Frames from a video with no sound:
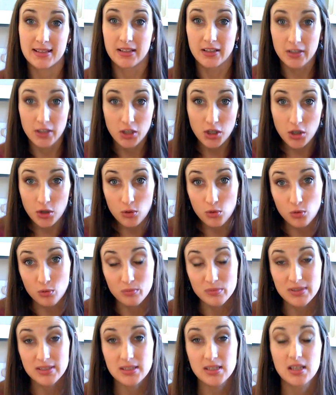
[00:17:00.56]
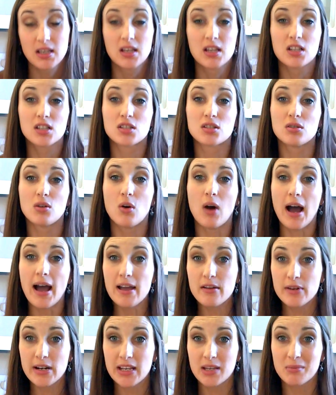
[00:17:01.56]
and legumes. So
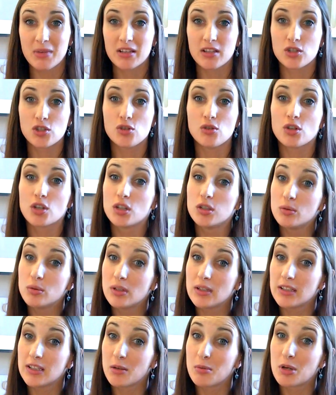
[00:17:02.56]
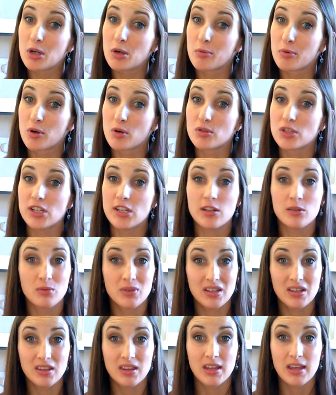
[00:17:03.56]
I recommend that you include a little bit of protein
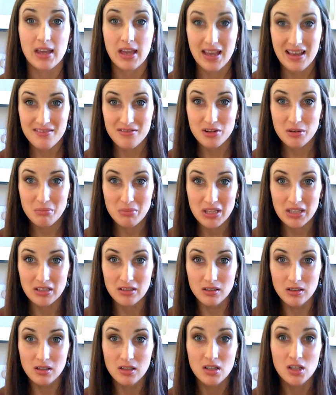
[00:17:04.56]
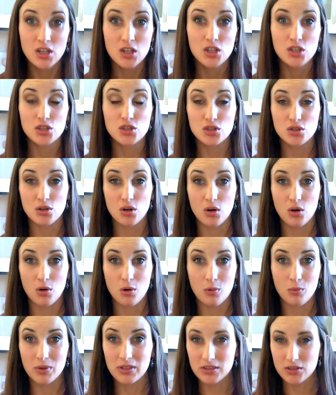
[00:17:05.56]
with every meal.
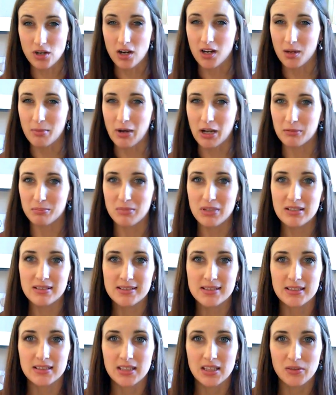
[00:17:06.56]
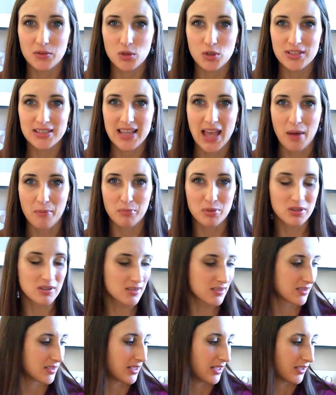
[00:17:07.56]
So we'll talk about meals. I'll give you
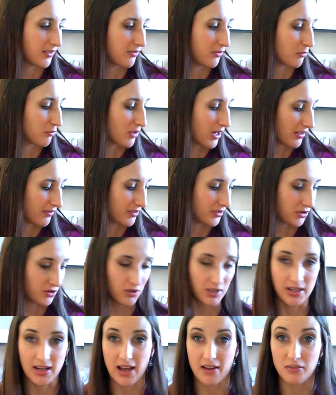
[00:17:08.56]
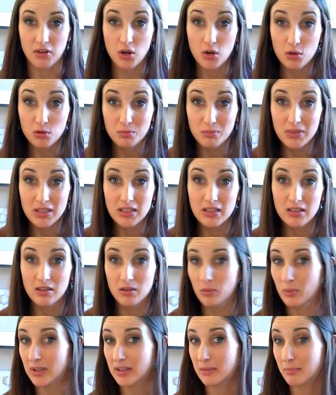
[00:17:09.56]
examples. Like for breakfast you can have
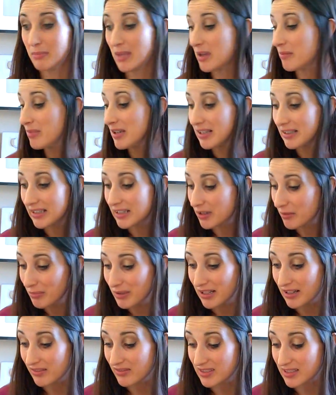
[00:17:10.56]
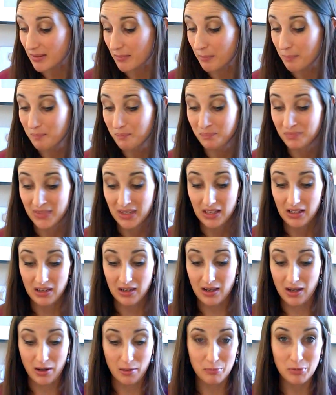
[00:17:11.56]
oatmeal with maybe a little bit of some
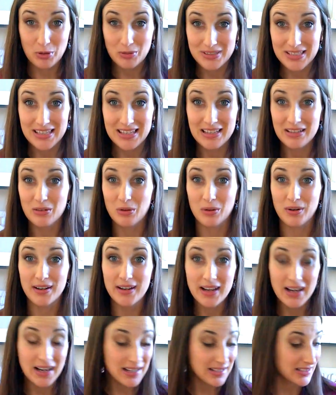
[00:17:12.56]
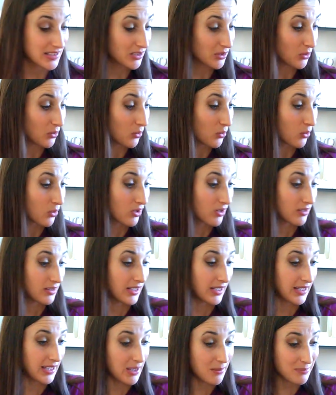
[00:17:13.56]
protein or nuts or
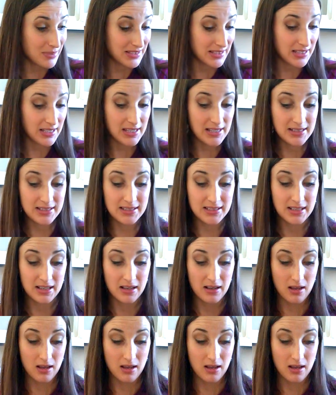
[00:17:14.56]
like hemp seeds.